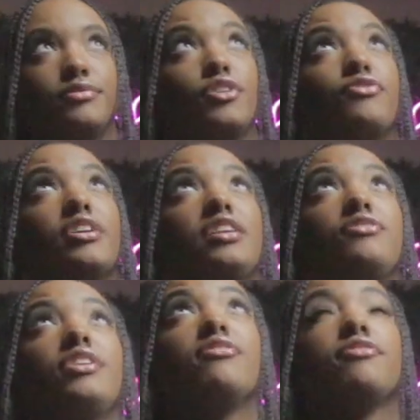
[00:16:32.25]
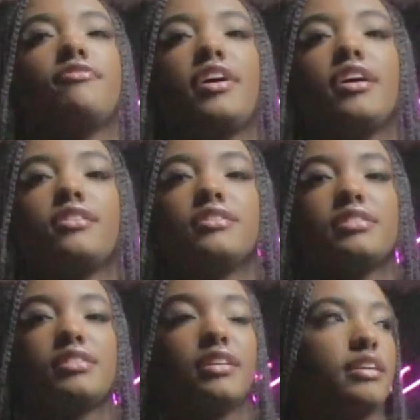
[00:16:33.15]
Don't forget, if you have a fan on the
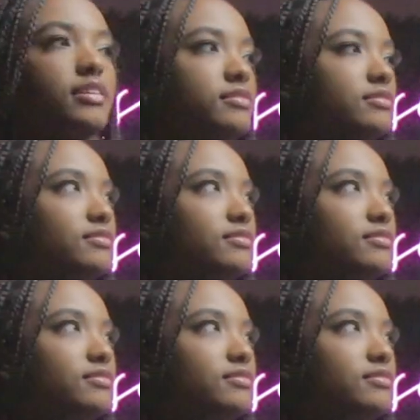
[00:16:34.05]
ceiling,